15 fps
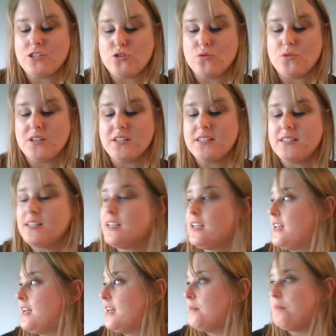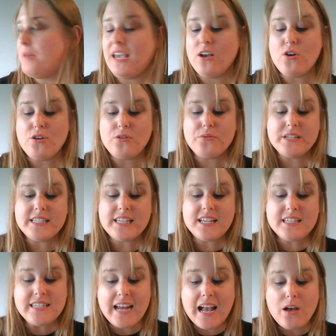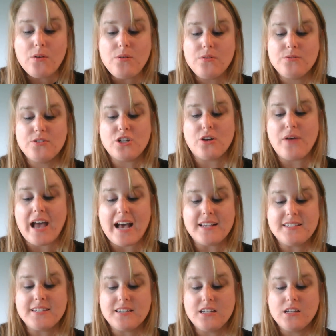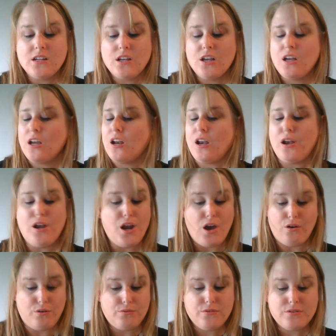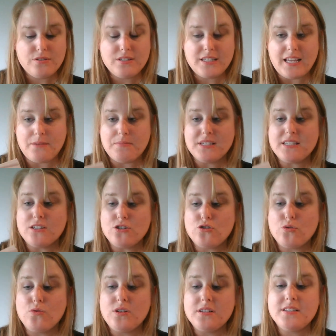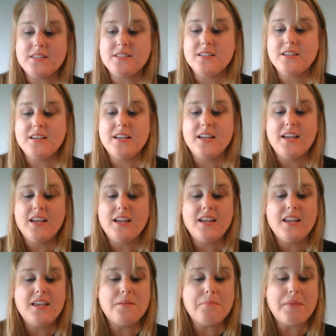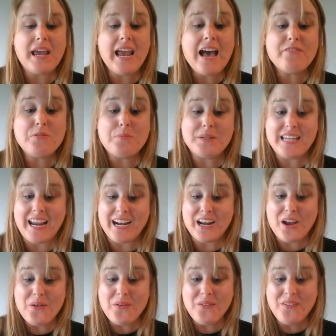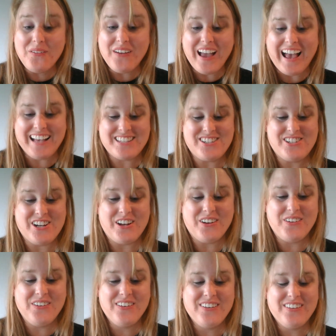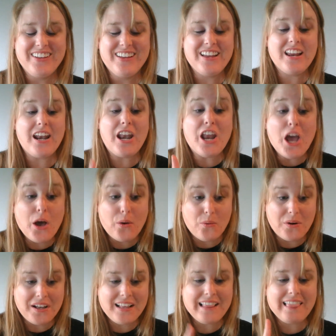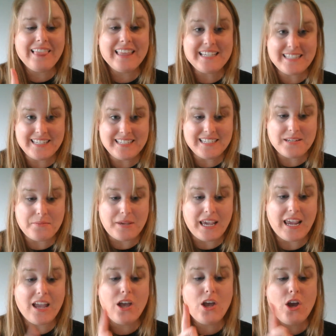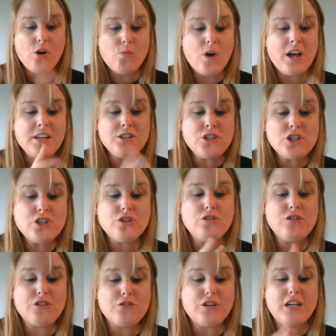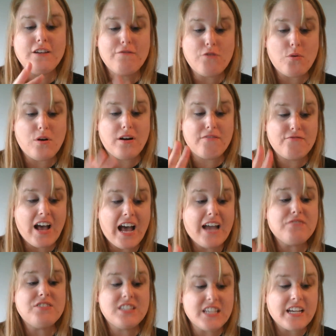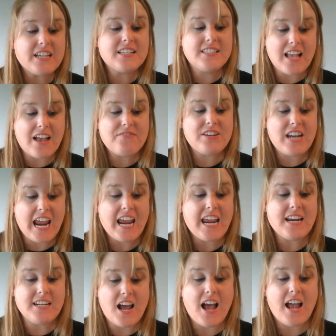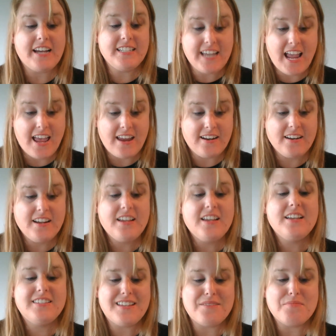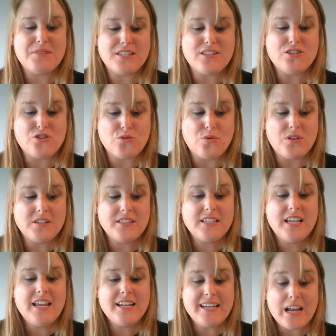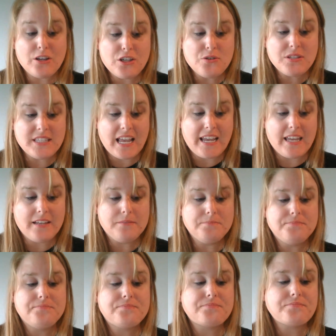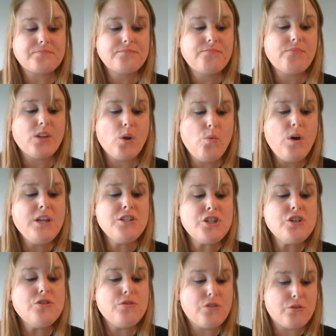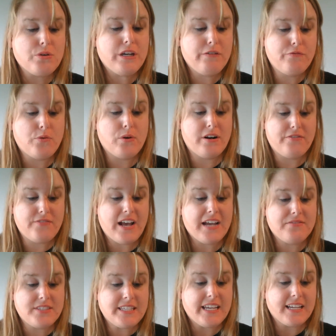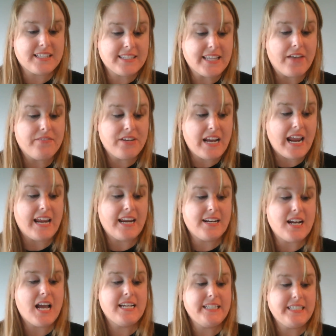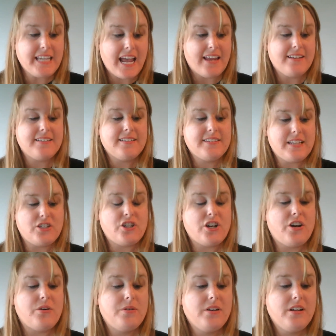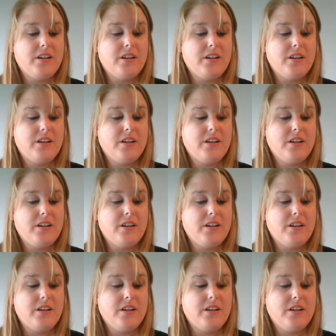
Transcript: Jules. "May I go to recess now?" Joe asked. "No," said Mrs. Jules. "May I have a potato?" asked Joe. "No, listen to me. 1, 2, 3, 4, 5, 6, 7, 8, 9, 10, said Mrs. Jules. "Now you say it." 1, 2, 3, 4, 5, 6, 7, 8, 9, 10, said Joe.